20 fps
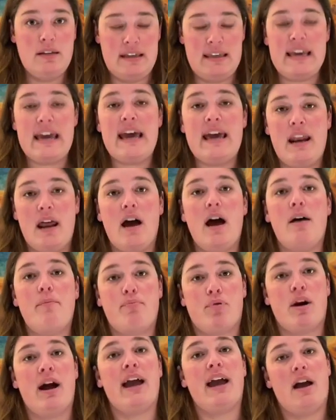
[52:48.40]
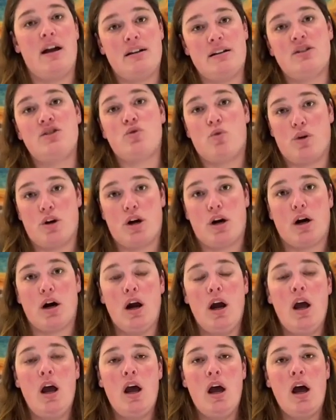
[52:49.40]
get a prion disorder
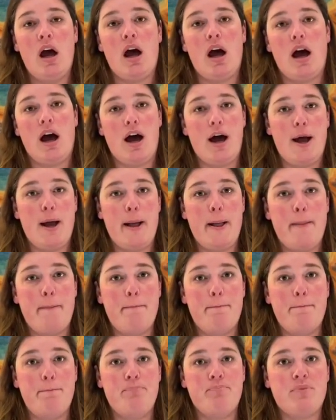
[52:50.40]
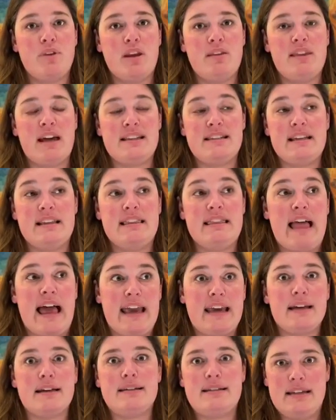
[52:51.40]
that's
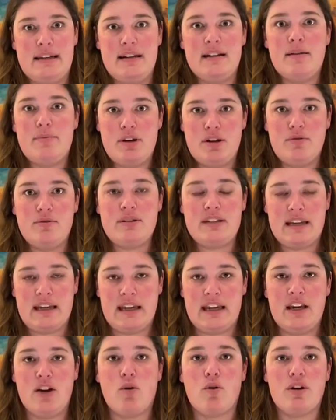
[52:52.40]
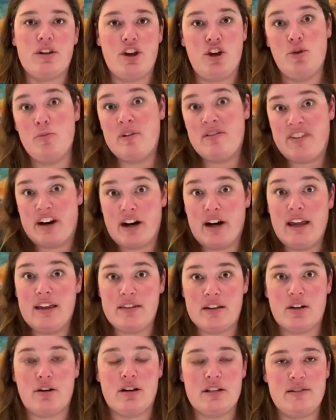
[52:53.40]
like CWD or the human
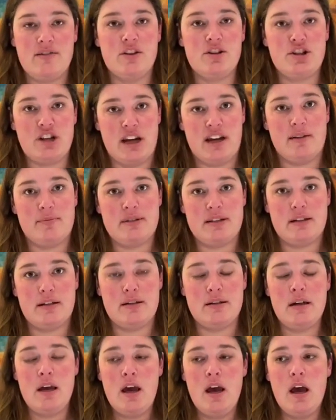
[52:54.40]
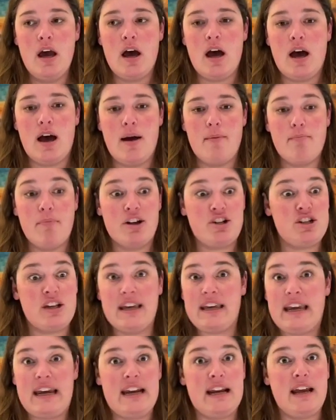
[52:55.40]
variant, the Creutzfeldt-Jacobson, much
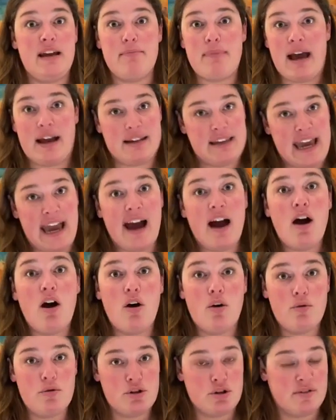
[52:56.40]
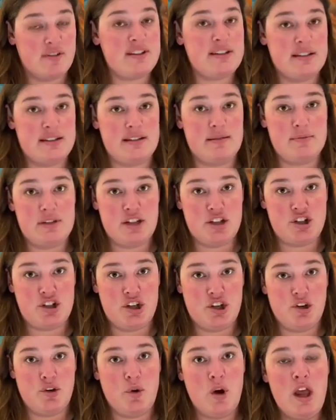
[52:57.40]
like eating mad cow nervous system
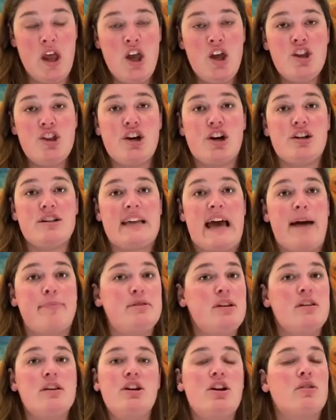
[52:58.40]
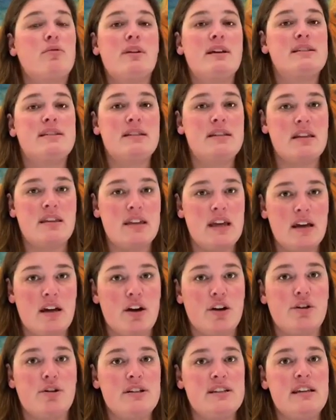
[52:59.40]
tissue. There's absolutely no reason to think
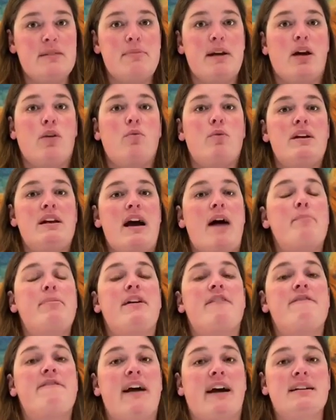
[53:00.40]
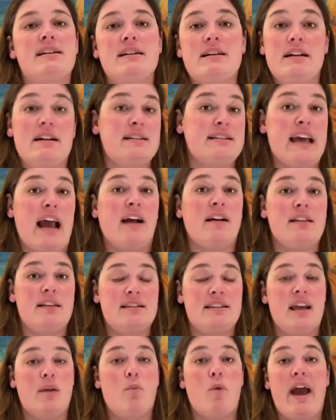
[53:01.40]
a grizzly bear would not be affected in exactly the
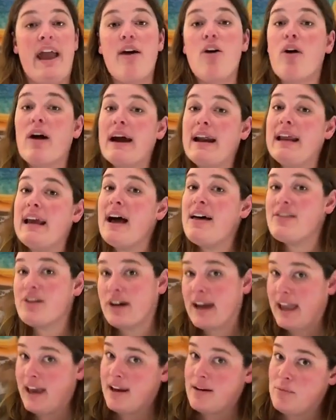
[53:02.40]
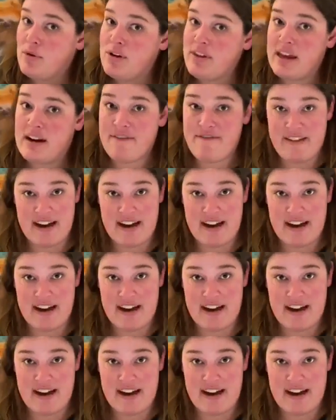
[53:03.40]
same way, or any other animal that